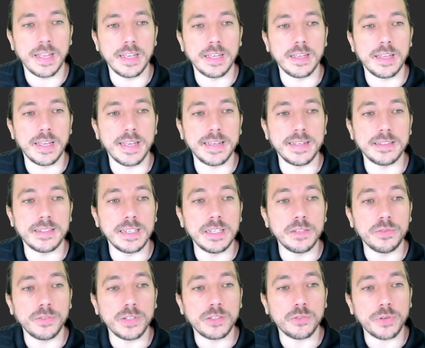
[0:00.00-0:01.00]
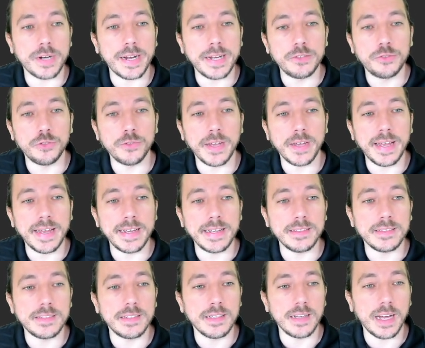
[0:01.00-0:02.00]
And if we try to add
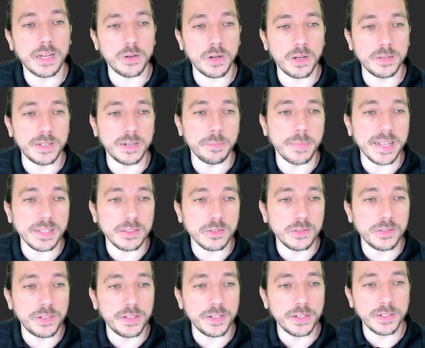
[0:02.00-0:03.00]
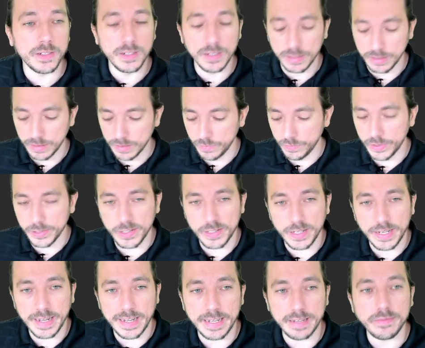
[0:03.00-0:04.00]
another method here, we're gonna
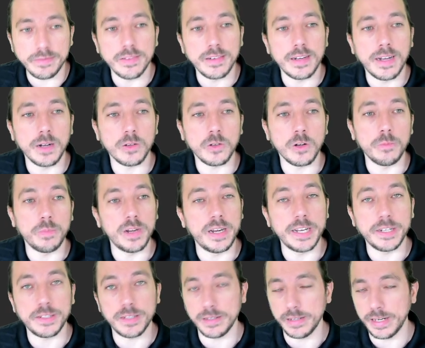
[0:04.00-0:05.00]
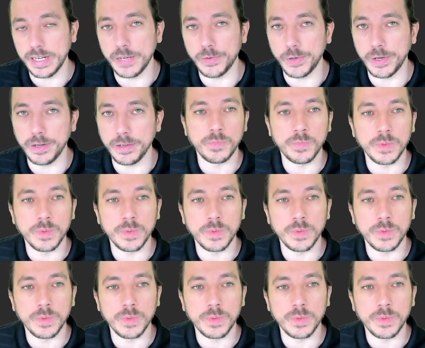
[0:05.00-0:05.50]
have a compilation error.